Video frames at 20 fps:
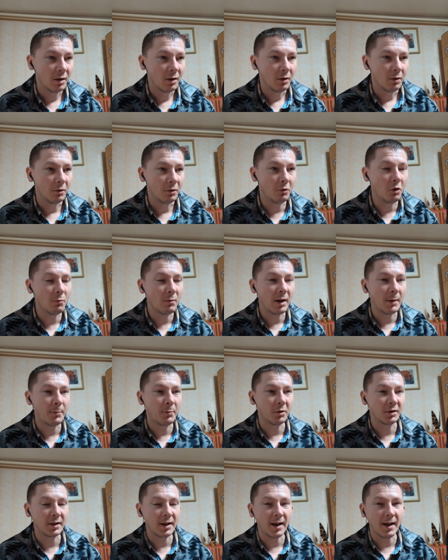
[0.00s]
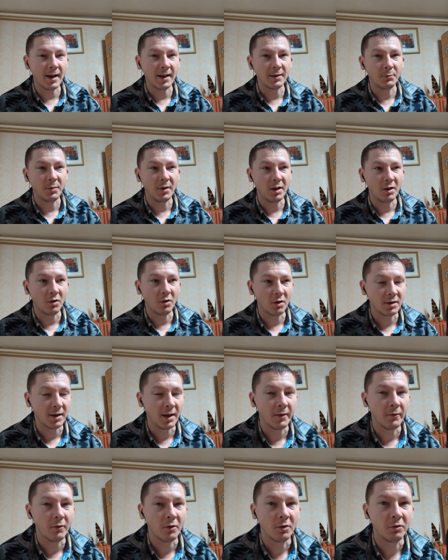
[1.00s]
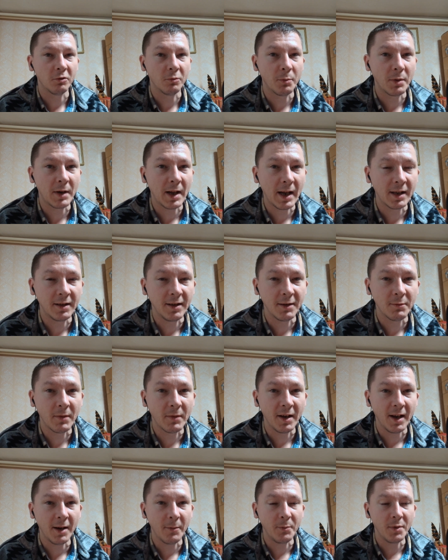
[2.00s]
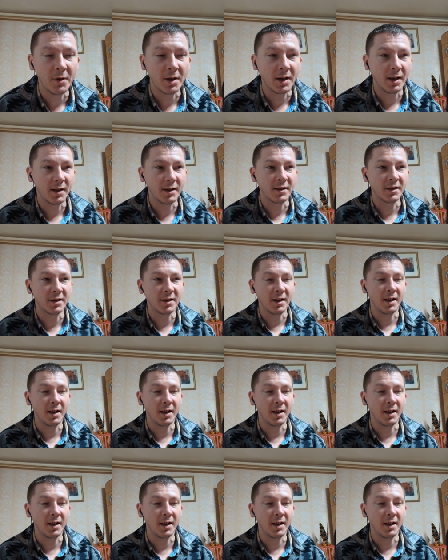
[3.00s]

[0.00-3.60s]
do my podcast because I want to practice my appearance